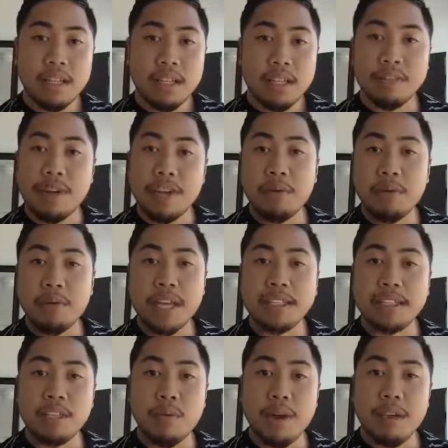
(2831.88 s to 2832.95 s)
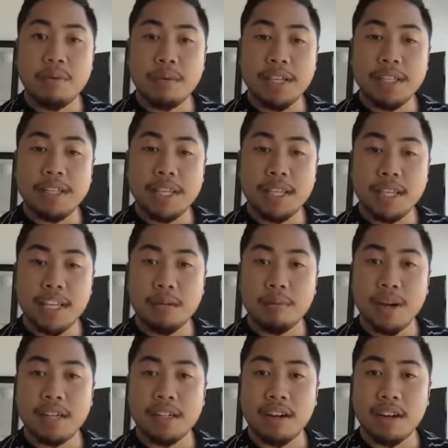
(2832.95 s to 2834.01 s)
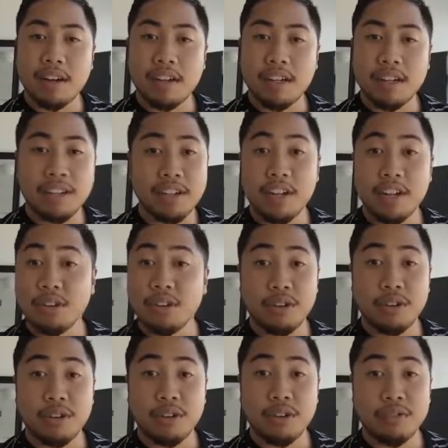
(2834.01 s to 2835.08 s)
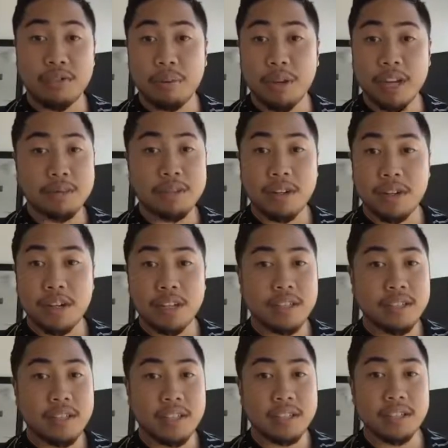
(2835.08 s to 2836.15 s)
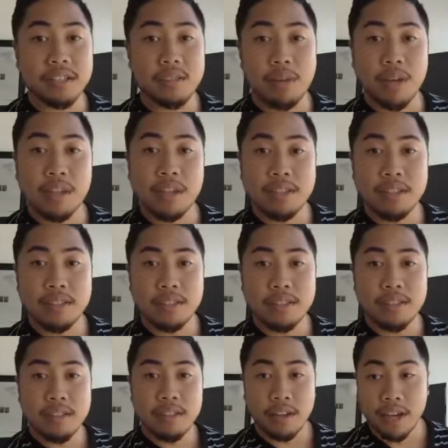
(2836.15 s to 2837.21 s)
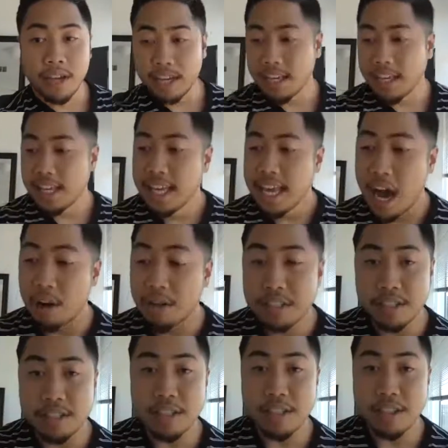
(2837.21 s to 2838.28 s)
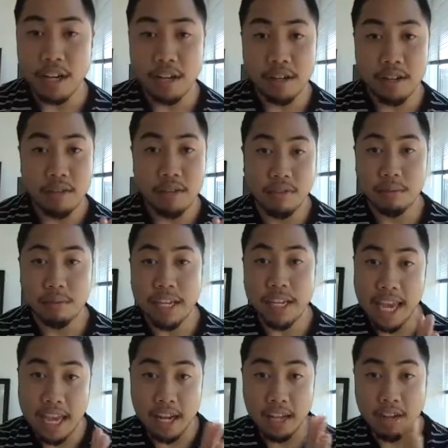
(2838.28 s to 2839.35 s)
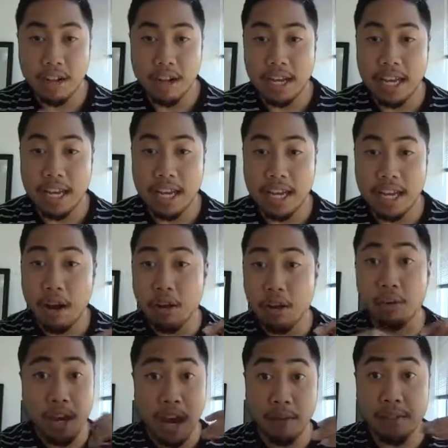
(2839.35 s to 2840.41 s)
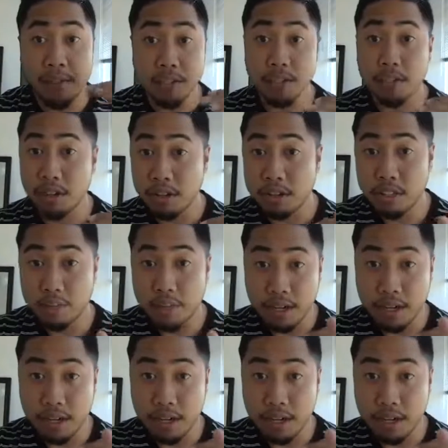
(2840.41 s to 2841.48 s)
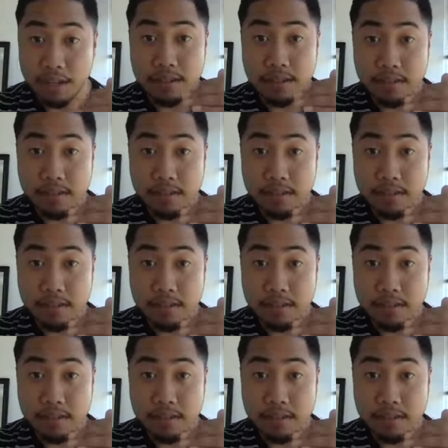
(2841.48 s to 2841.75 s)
Because if anyone gets in the way of me taking care of my daughter, you're not the girl for me. I'm sorry. That's just the way it is. Okay? I'll sit there from like 8 o'clock and I'll go through every single currency pair.